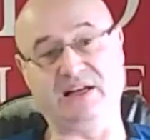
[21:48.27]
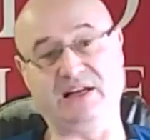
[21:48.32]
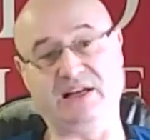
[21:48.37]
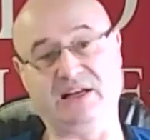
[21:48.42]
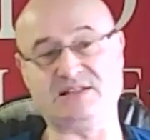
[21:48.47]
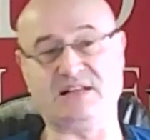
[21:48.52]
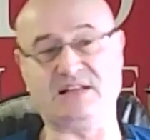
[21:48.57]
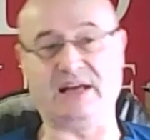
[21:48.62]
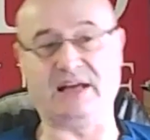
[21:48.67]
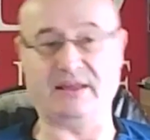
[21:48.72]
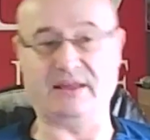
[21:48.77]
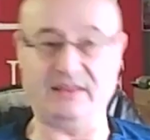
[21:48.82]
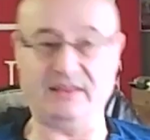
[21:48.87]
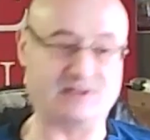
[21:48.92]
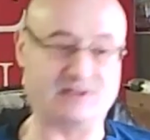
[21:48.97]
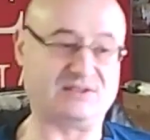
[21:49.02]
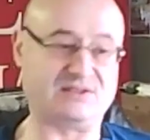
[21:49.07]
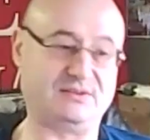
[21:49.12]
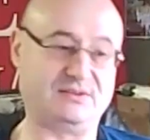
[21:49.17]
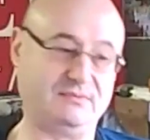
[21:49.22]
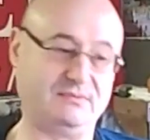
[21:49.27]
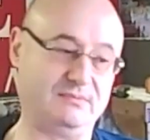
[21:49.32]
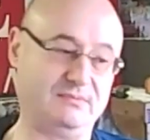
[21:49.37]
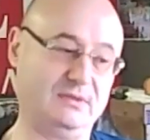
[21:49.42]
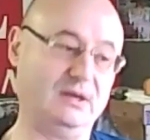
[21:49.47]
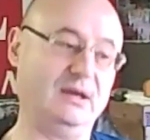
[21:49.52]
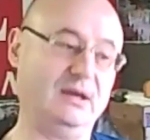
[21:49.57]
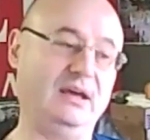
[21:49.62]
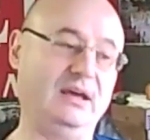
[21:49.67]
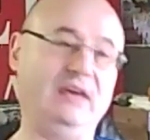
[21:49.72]
it's like this.
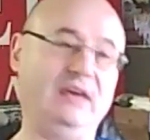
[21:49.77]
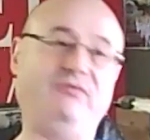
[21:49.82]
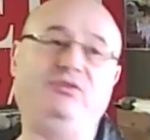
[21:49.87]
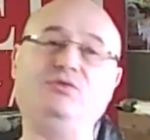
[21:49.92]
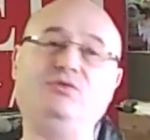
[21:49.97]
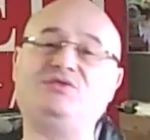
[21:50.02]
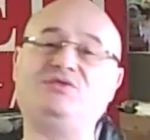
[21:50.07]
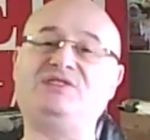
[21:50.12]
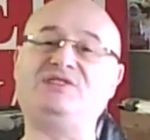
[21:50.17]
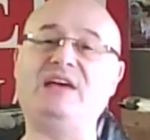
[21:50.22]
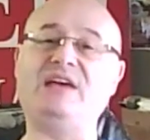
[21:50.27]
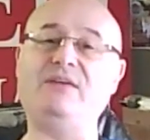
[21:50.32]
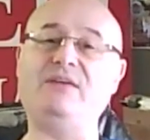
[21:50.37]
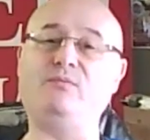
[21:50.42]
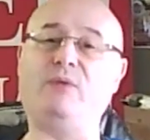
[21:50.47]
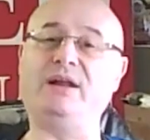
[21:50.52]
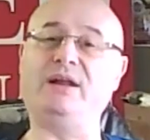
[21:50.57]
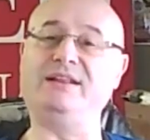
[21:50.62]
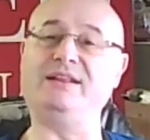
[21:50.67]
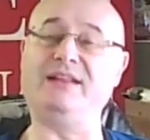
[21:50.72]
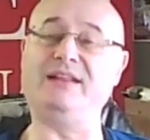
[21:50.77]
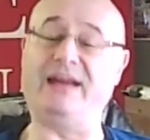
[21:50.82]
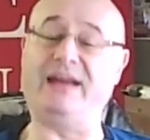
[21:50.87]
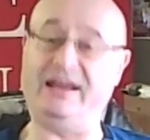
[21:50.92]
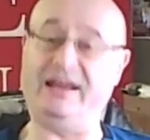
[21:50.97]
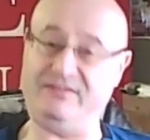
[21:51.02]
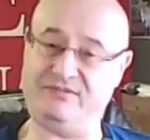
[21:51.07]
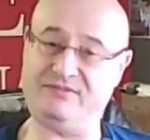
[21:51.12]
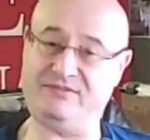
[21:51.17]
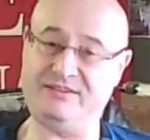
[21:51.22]
If you save one
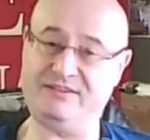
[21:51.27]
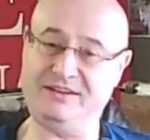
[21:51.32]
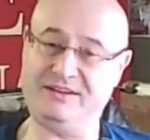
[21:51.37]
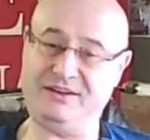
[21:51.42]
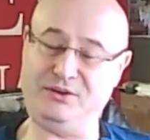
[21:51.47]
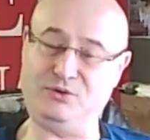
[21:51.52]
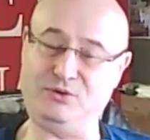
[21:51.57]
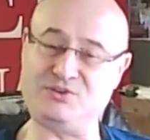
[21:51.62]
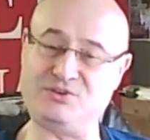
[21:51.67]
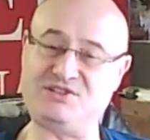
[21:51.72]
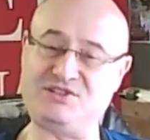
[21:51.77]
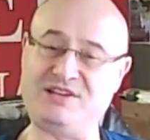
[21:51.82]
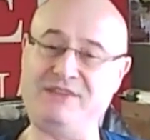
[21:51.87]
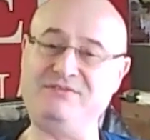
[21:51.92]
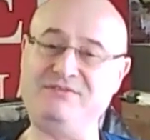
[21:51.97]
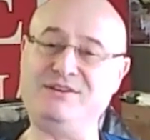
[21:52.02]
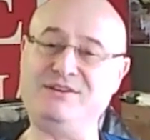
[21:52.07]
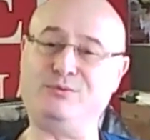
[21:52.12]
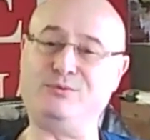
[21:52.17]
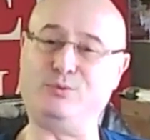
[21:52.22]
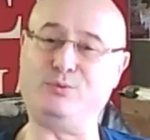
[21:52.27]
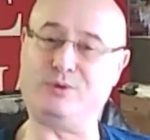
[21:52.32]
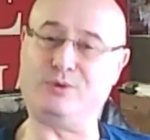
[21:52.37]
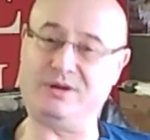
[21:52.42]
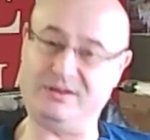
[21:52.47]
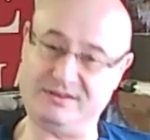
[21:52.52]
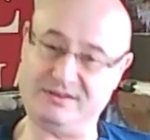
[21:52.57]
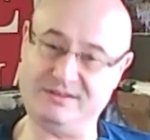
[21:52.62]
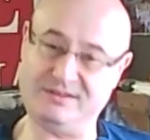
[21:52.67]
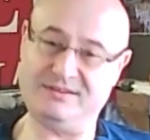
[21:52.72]
life, you save the
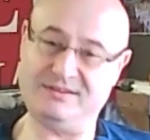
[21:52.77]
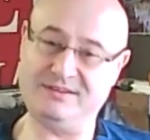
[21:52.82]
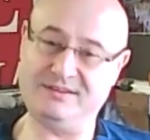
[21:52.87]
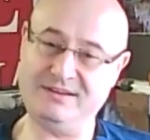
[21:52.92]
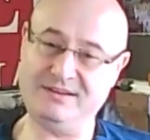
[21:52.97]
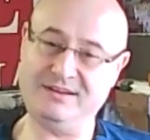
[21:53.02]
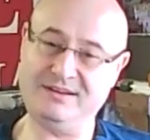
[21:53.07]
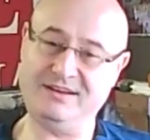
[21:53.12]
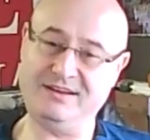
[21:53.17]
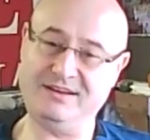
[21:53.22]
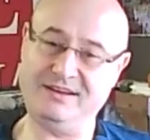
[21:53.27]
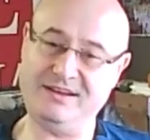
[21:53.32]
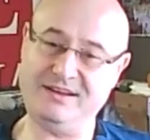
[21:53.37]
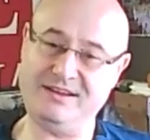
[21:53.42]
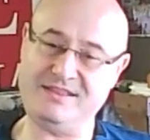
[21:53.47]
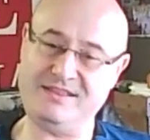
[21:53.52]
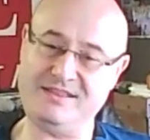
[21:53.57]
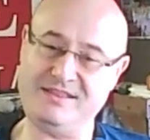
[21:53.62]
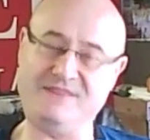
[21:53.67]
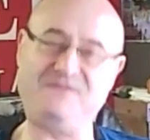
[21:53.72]
world. The